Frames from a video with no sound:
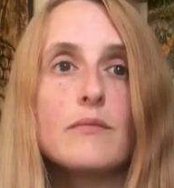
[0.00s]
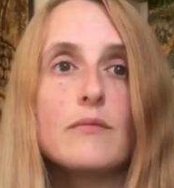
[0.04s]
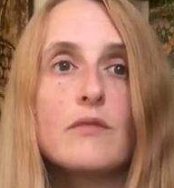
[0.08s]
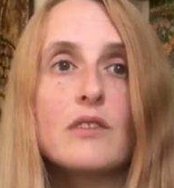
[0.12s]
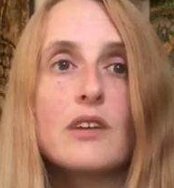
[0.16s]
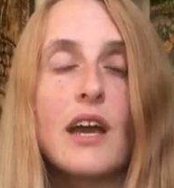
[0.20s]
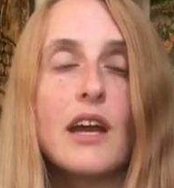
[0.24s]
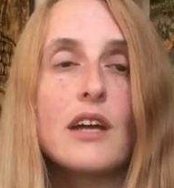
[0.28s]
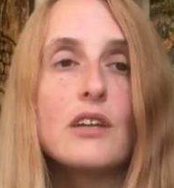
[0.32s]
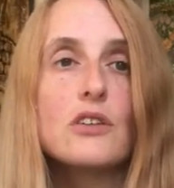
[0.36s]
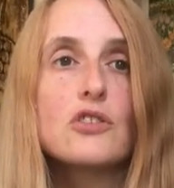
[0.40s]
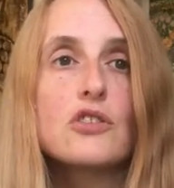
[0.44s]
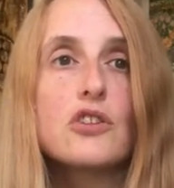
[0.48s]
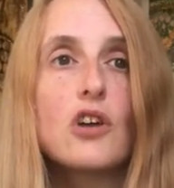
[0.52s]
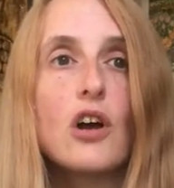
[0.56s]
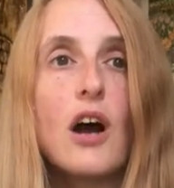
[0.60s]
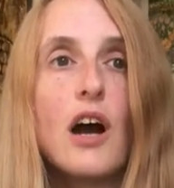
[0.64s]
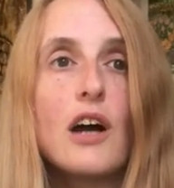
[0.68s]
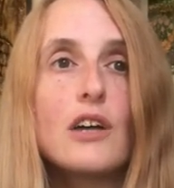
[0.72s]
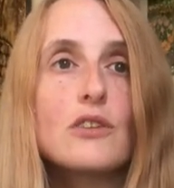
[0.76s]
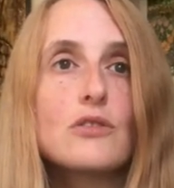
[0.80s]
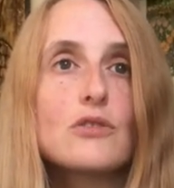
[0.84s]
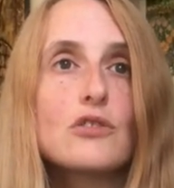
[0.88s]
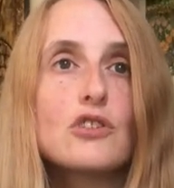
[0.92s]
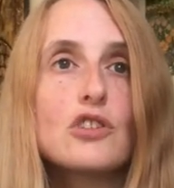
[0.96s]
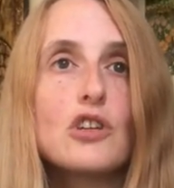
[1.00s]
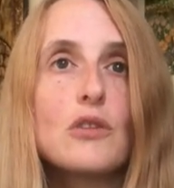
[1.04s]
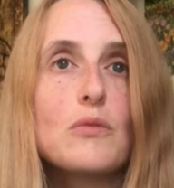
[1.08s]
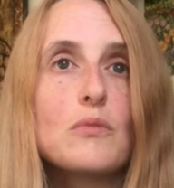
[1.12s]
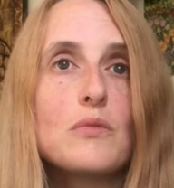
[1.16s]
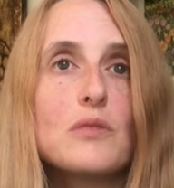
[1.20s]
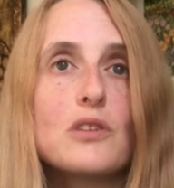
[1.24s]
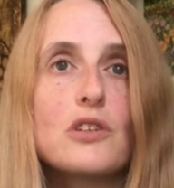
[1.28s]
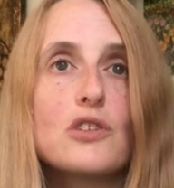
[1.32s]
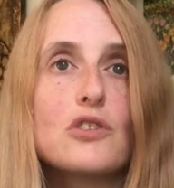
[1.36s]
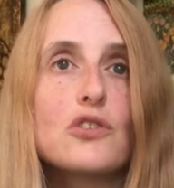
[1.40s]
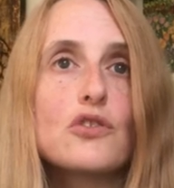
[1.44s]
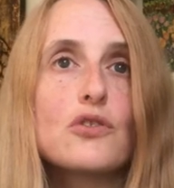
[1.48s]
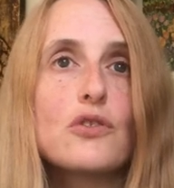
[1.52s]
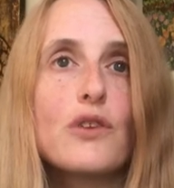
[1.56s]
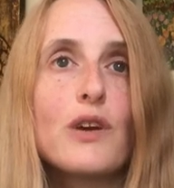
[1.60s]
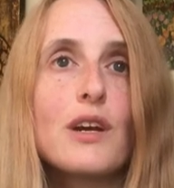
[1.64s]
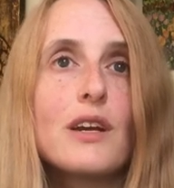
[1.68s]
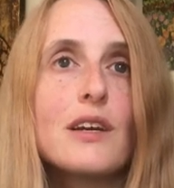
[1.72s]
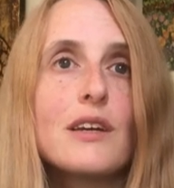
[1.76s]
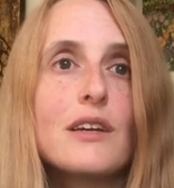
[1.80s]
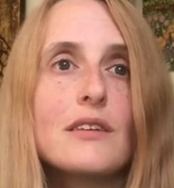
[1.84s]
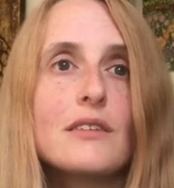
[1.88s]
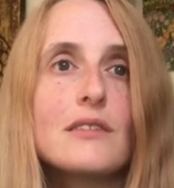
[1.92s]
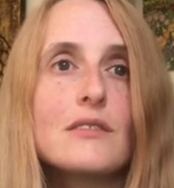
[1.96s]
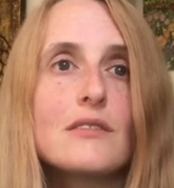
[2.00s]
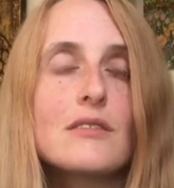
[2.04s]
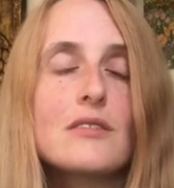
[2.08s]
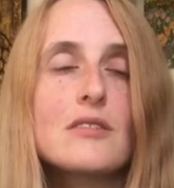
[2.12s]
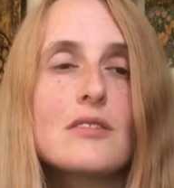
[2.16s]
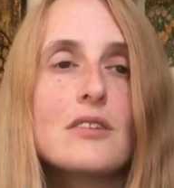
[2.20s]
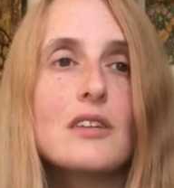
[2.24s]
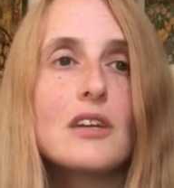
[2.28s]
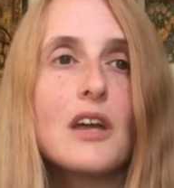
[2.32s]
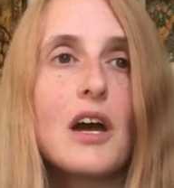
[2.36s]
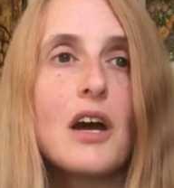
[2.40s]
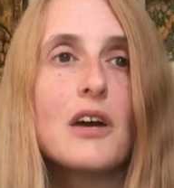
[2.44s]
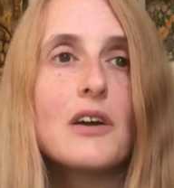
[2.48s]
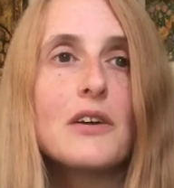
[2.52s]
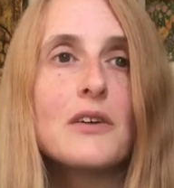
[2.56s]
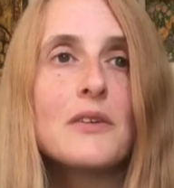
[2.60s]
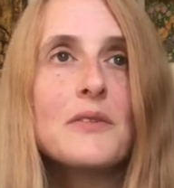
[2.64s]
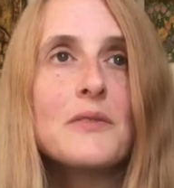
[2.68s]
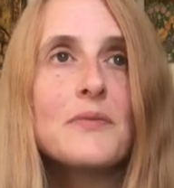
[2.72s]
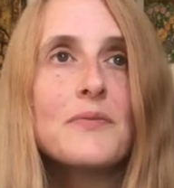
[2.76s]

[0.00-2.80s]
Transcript: Get in tune with the trees, you know.